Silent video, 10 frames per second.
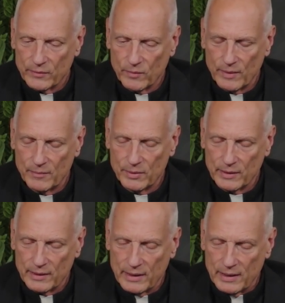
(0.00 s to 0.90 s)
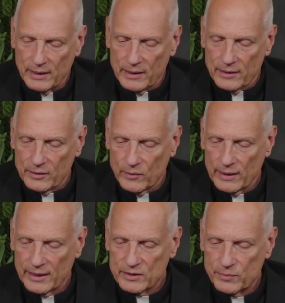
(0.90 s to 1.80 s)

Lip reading: Remember, you are not to